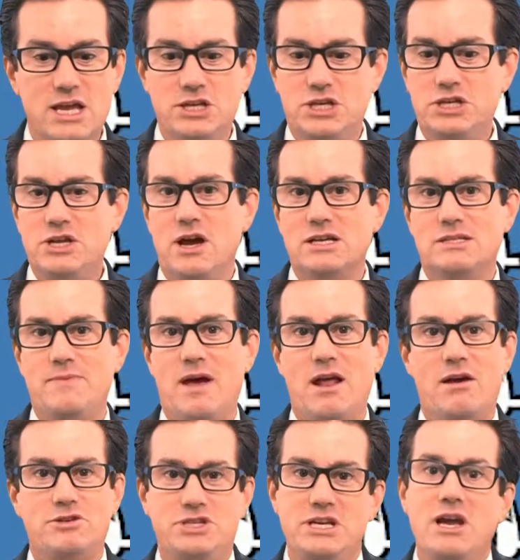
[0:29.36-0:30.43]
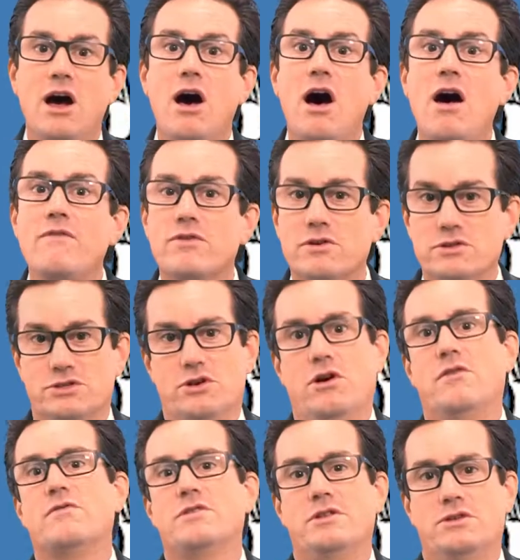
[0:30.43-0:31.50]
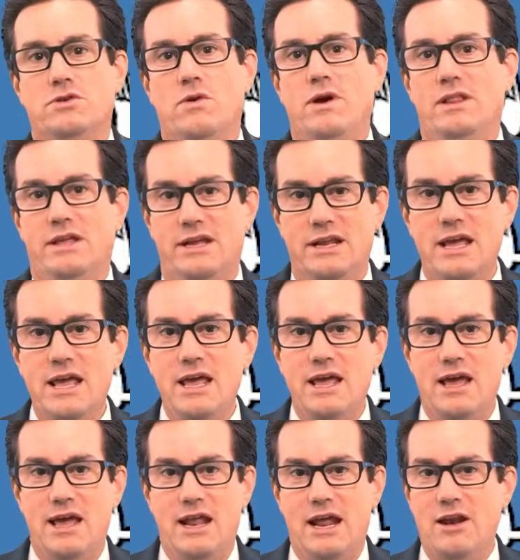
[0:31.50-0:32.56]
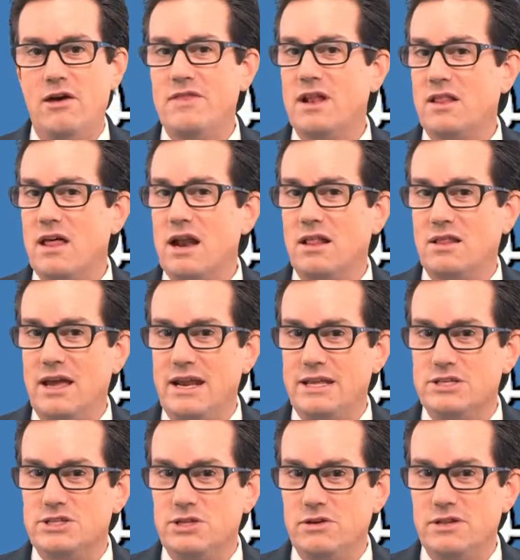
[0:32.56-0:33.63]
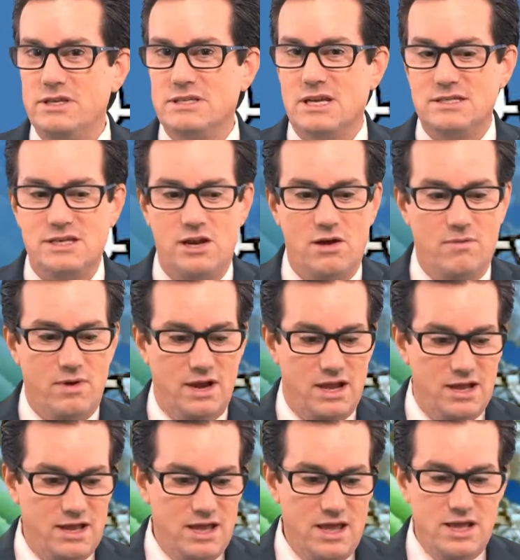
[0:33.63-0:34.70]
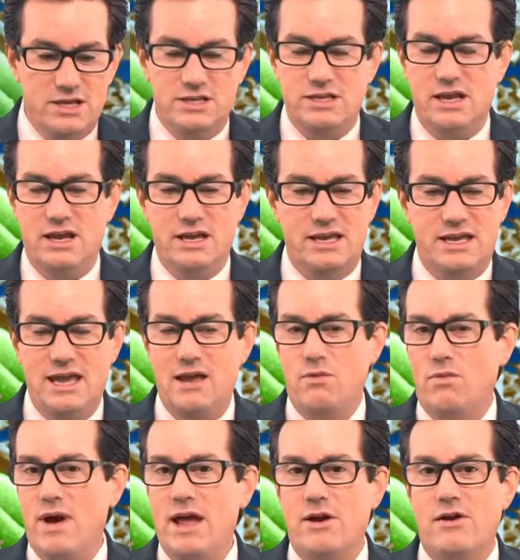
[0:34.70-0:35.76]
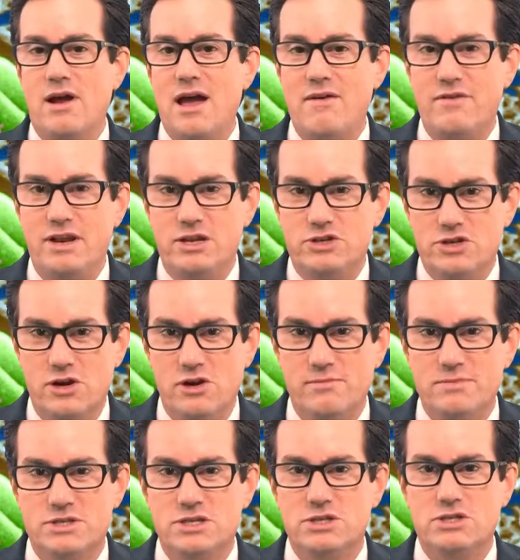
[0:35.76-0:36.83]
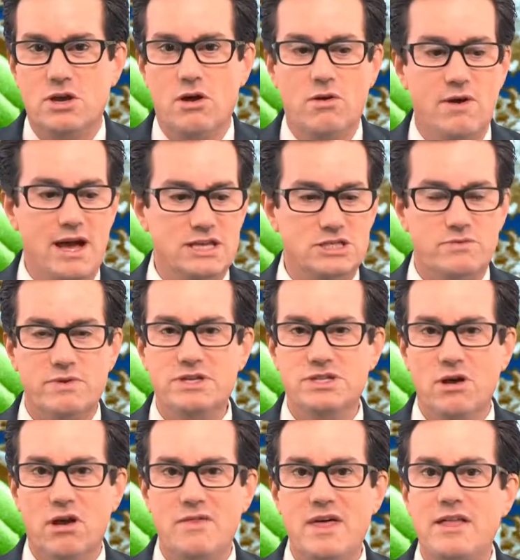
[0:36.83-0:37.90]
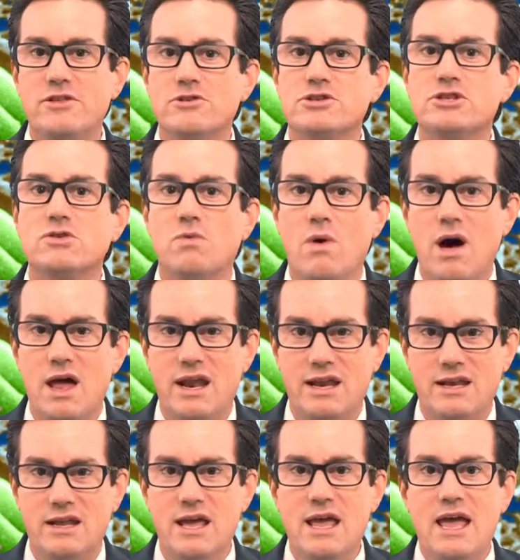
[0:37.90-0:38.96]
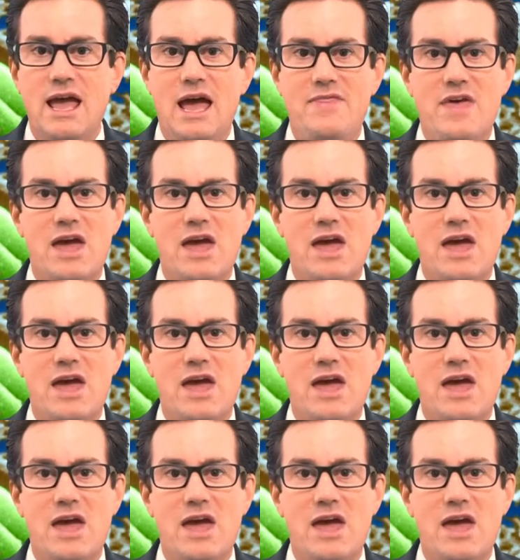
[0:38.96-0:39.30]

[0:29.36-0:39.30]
she talks about how she hovers over the toilet. And I know that a lot of ladies do this because they don't want to get wet or have any germs. So as a result of that, they're squatting. And